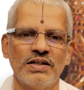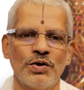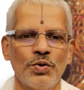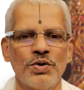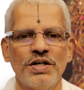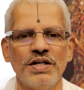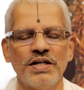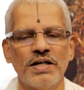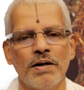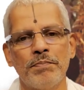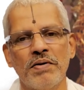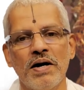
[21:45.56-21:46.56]
roti,
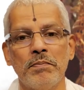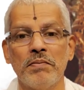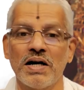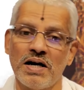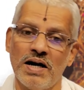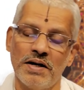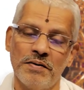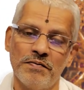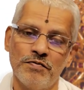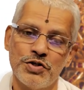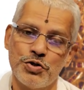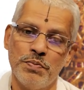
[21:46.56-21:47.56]
kapda, makan,
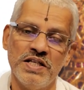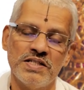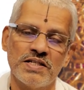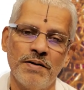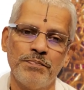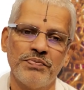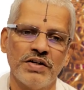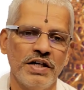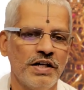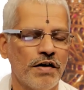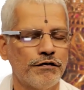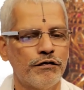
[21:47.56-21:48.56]
which means
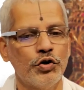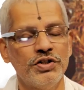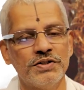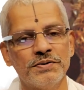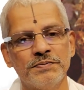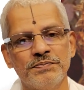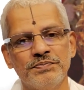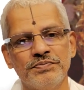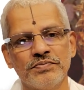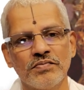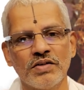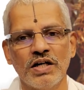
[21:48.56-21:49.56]
enough food,
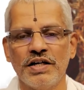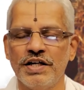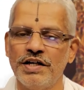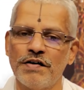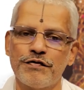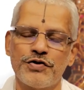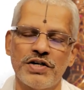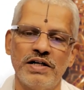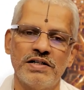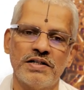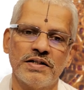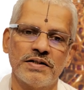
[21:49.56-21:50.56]
enough
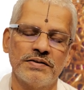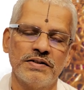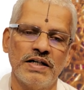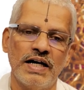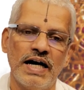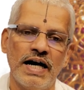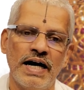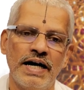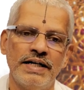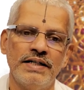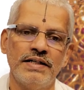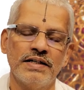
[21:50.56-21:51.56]
shelter,
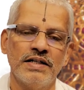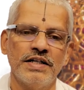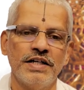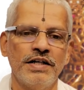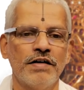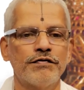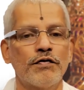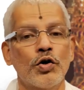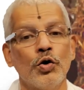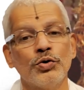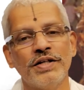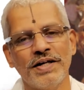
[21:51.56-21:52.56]
and enough
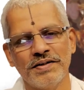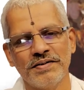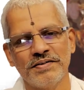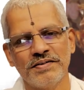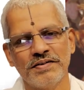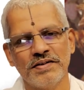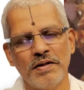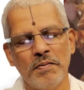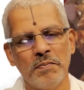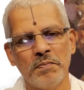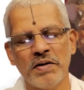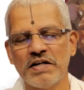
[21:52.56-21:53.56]
clothing.
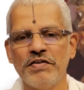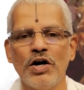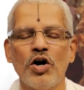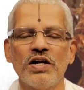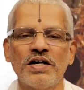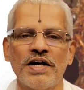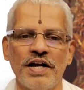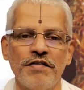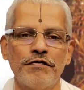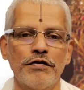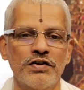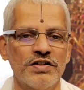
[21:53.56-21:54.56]
But we all crave
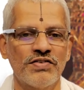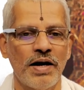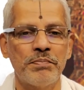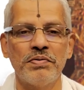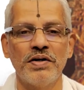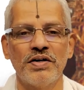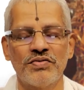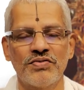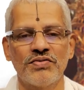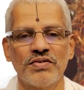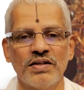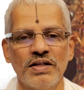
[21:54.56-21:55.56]
for this
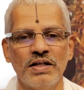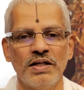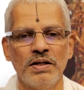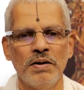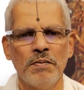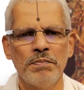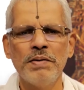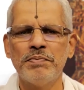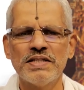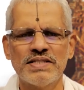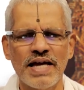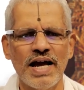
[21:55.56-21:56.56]
happiness.
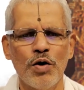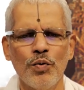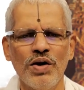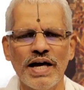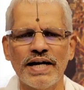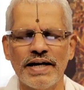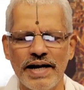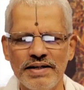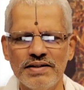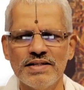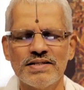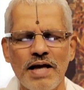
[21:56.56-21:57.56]
People say, how will I
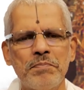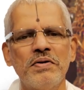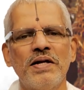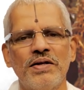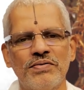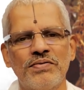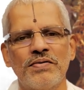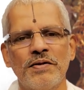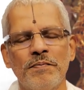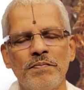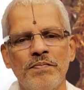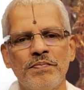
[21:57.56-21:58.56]
get this happiness?
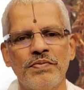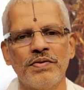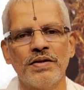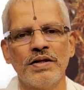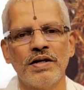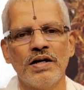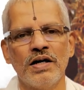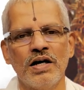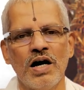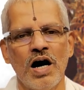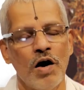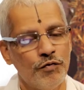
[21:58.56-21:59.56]

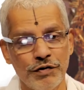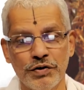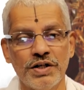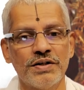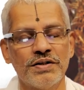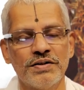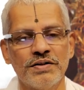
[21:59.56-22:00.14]
However,